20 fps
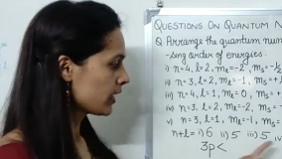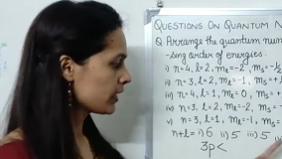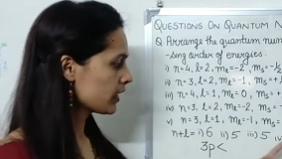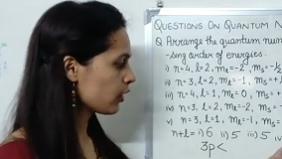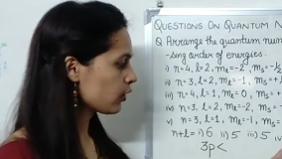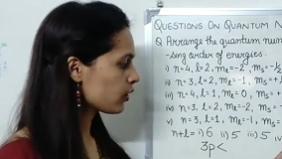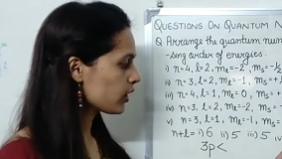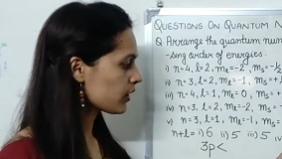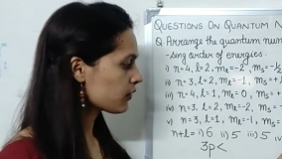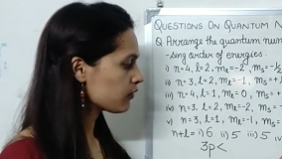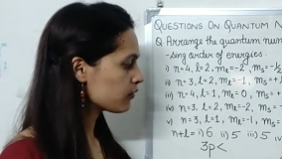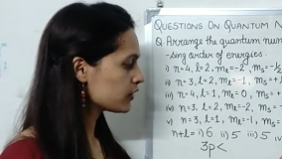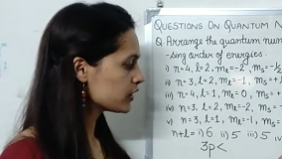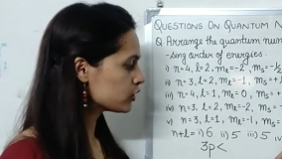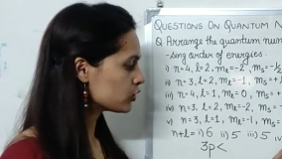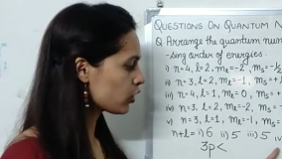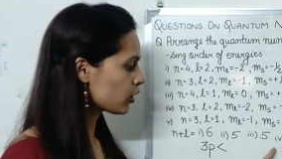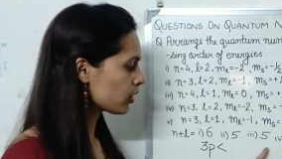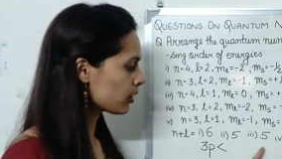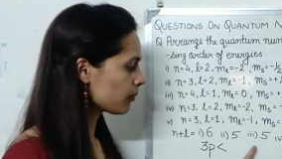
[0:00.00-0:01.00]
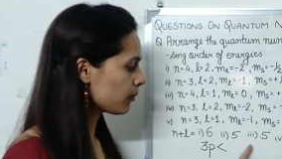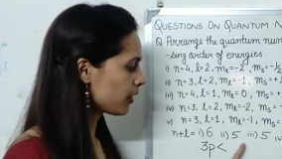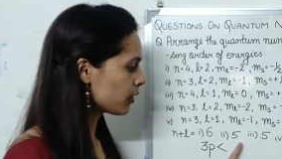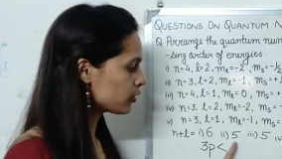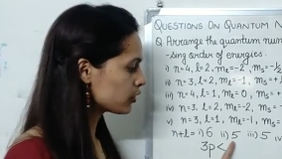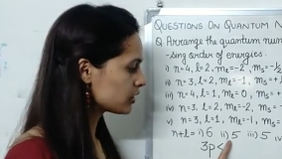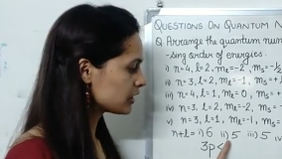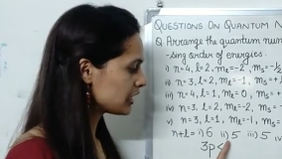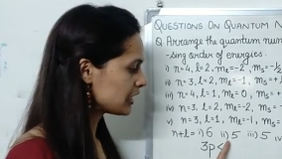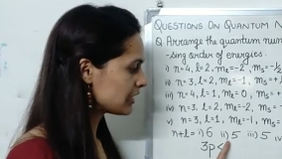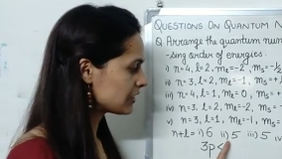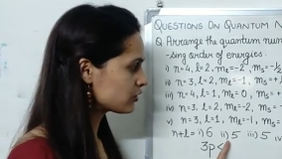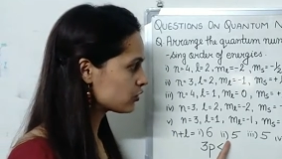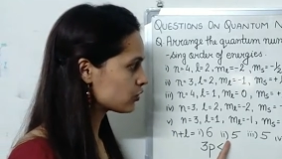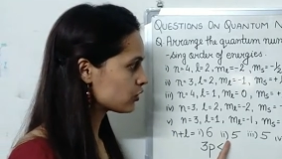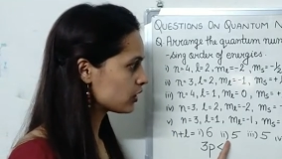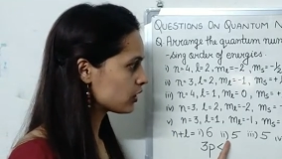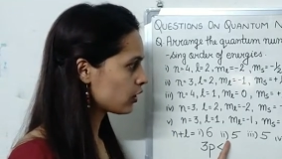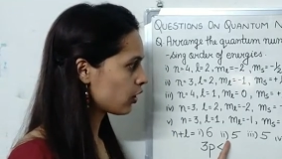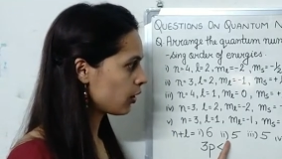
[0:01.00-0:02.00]
Now if we talk about
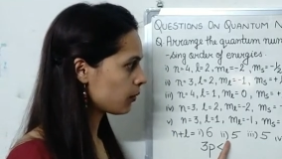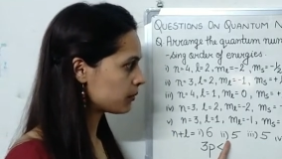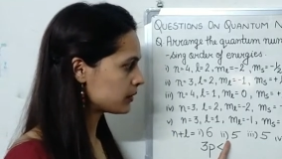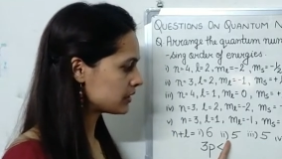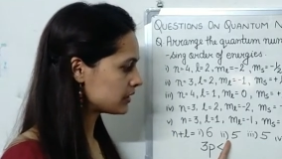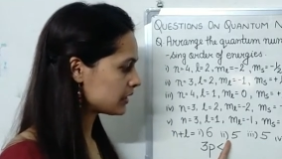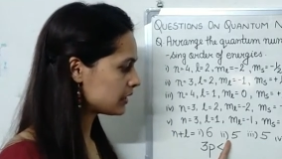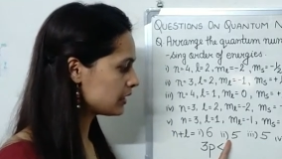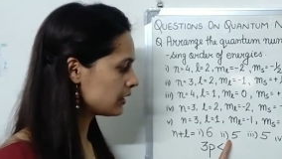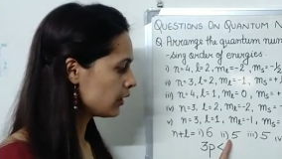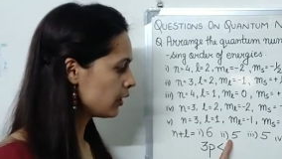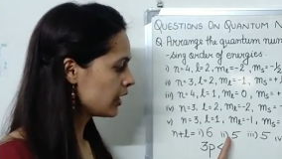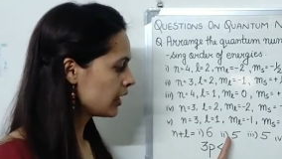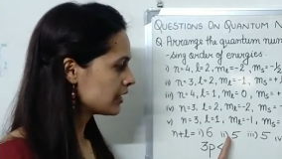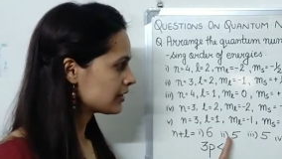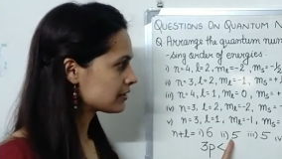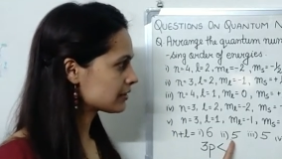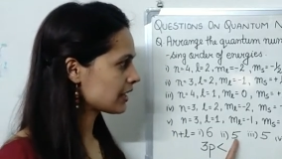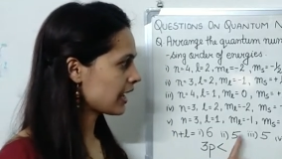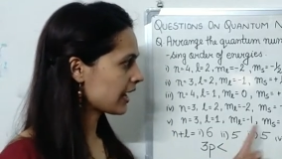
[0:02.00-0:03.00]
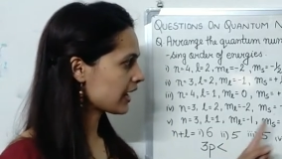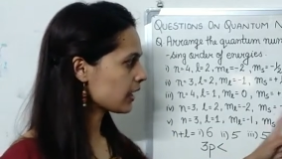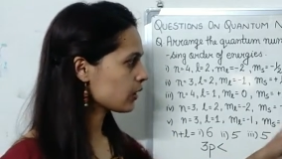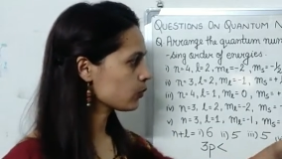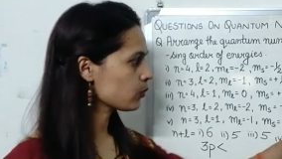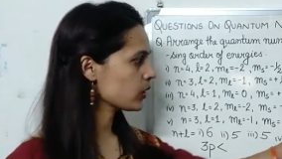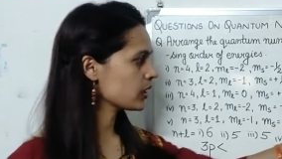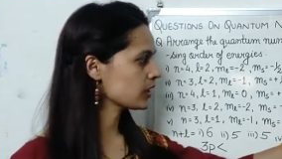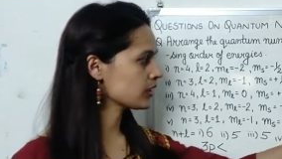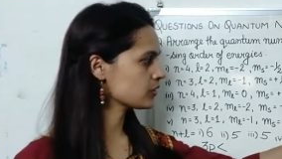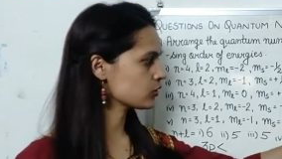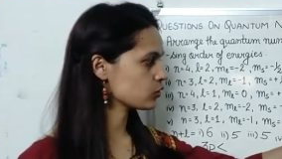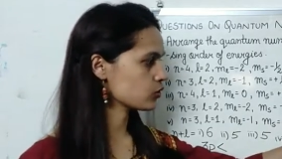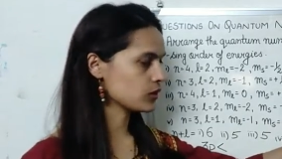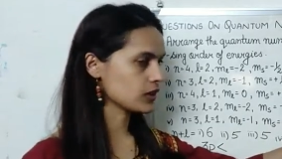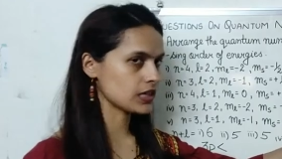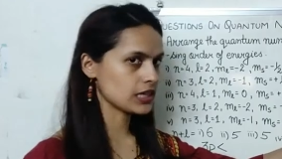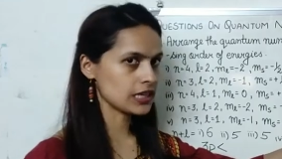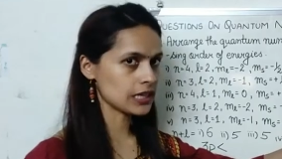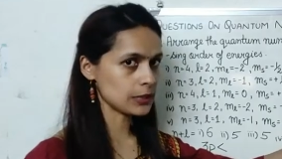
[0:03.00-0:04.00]
these 3 orbitals, second one is
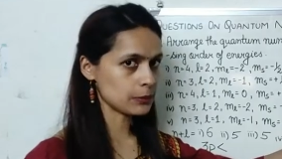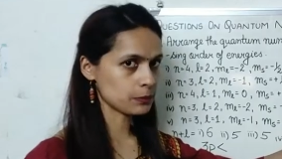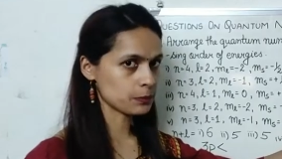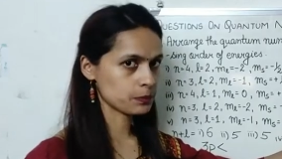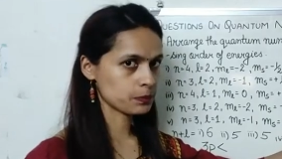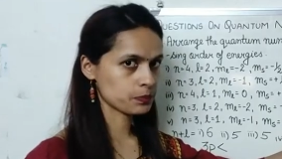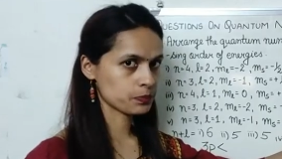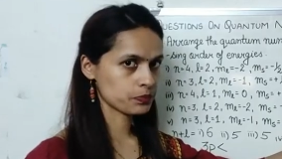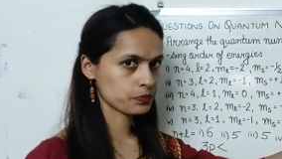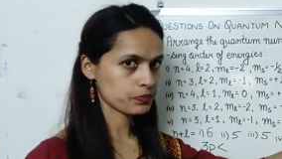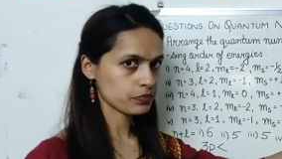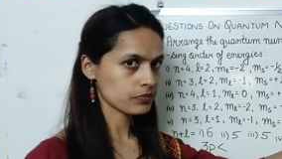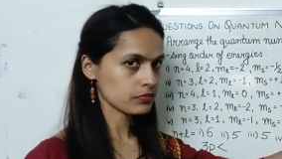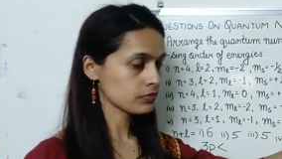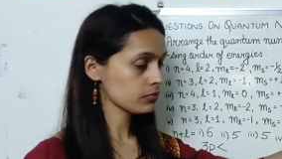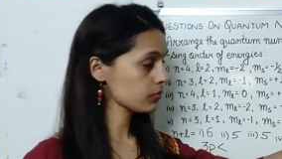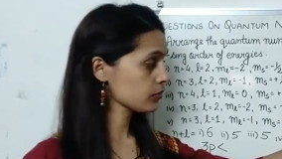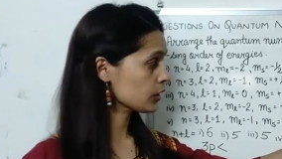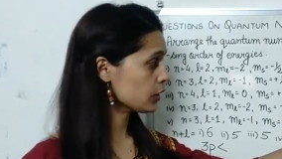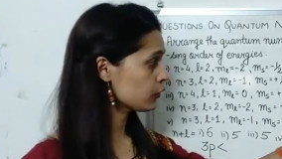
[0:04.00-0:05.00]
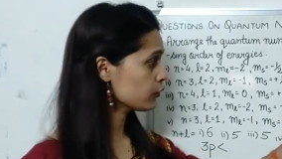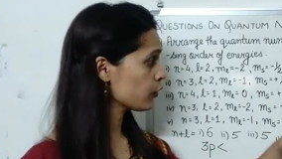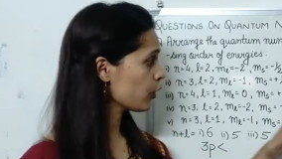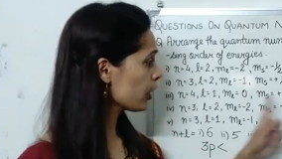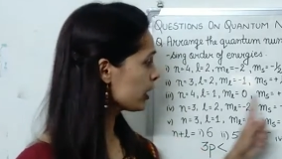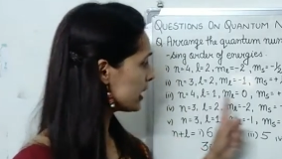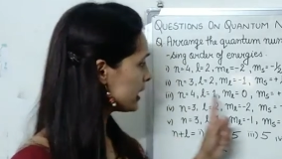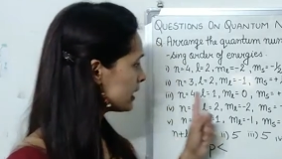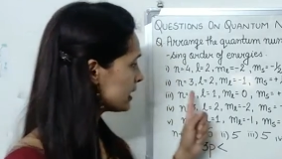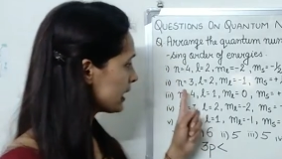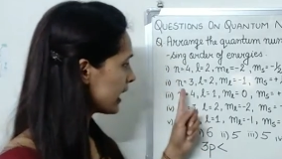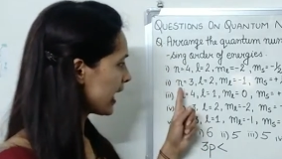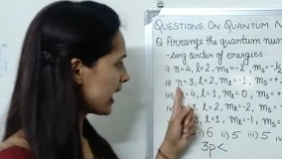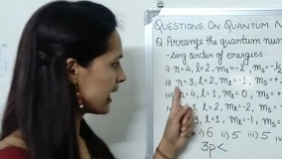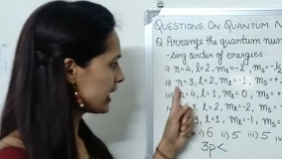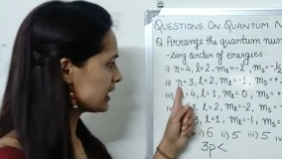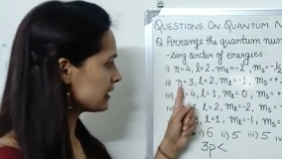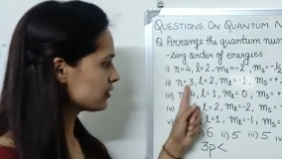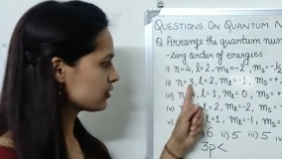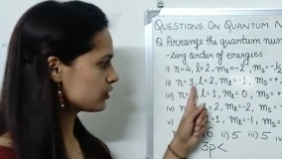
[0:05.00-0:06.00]
3d, for it
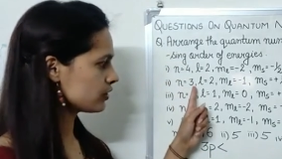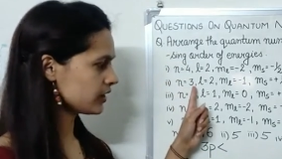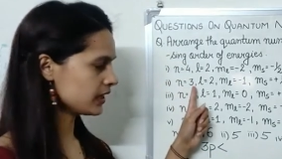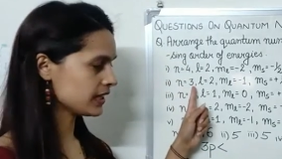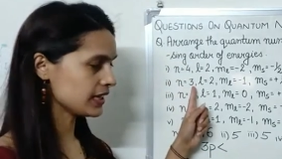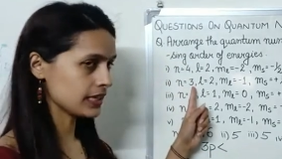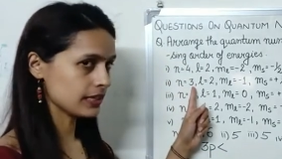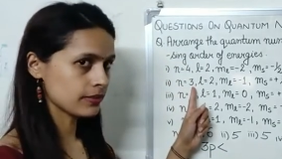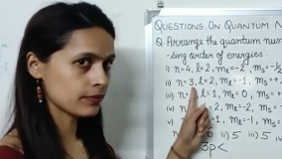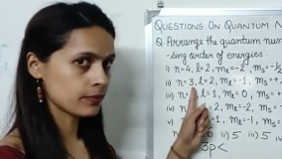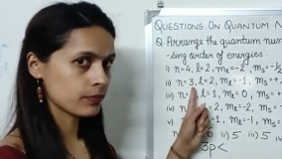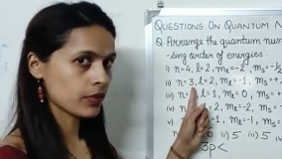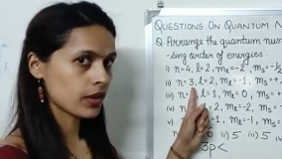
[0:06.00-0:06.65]
n is 3,